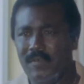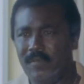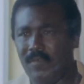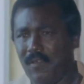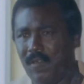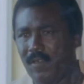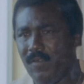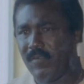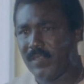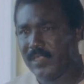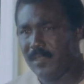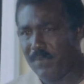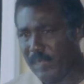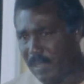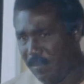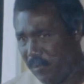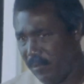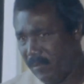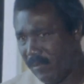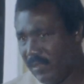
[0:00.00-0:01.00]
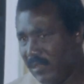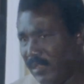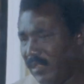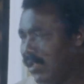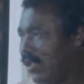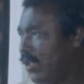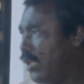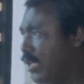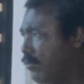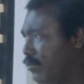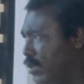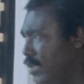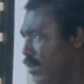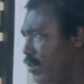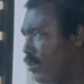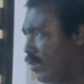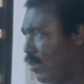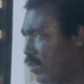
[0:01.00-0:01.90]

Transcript: for the people, and whether